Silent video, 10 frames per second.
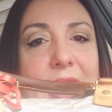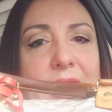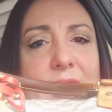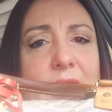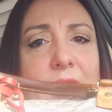
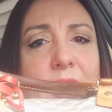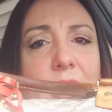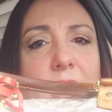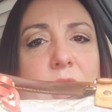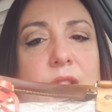in
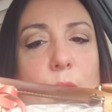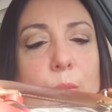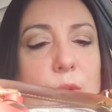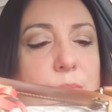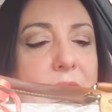to
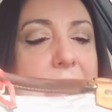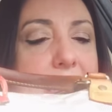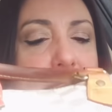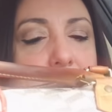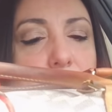almost
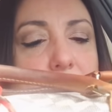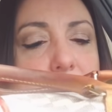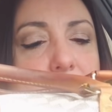blend in with